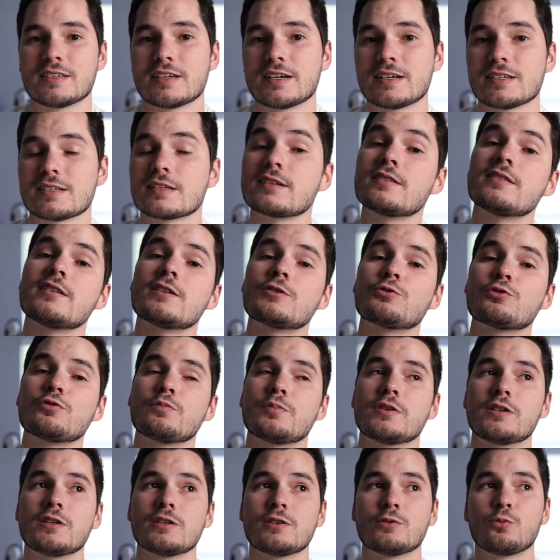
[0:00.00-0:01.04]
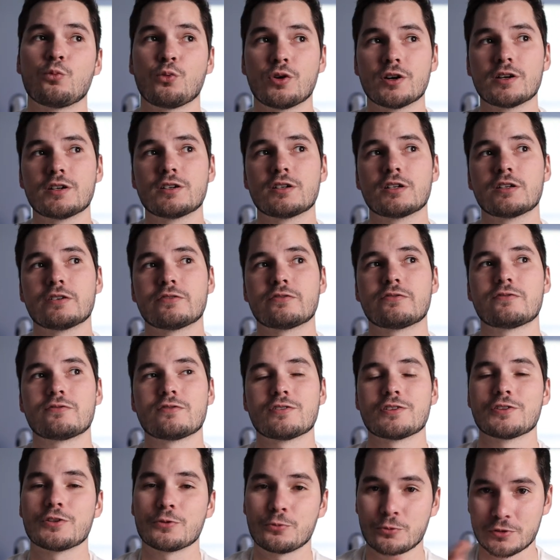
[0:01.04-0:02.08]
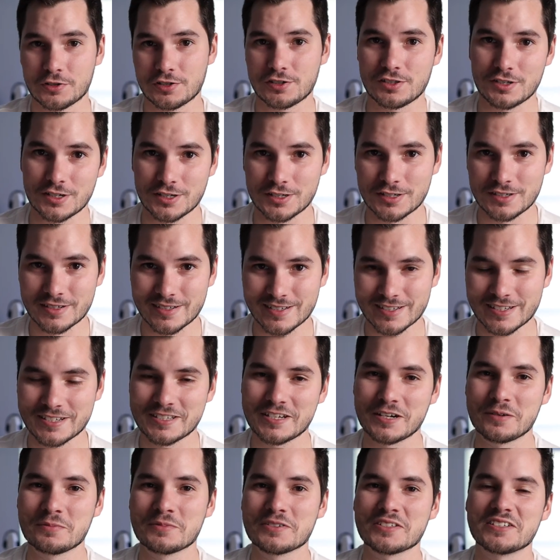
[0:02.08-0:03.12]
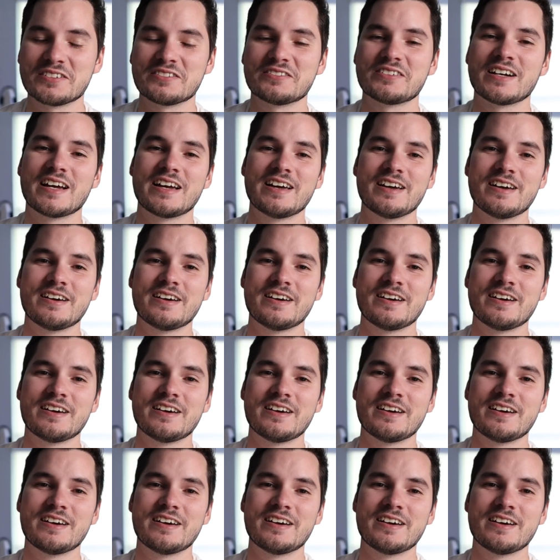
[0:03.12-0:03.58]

that this will be one of the worst years in terms of